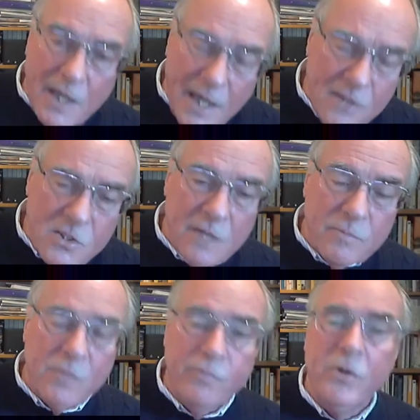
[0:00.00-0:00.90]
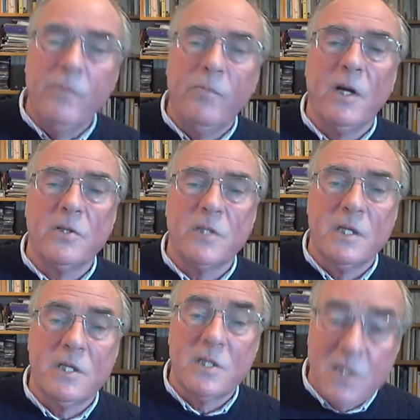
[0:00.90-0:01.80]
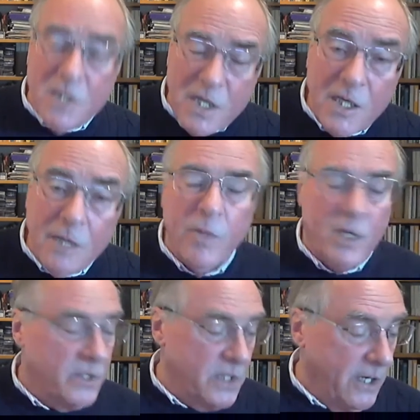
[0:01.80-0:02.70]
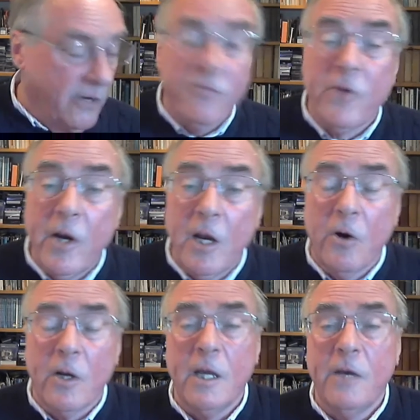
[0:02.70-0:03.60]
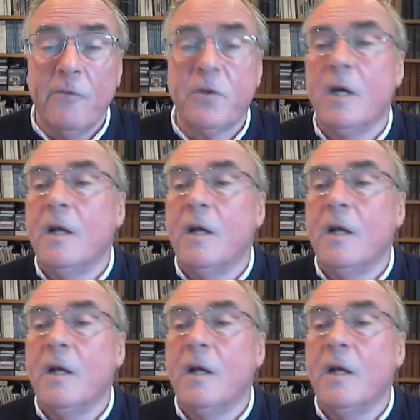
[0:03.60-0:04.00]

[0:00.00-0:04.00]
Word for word: cowslips and primroses seed because they're not very long lived.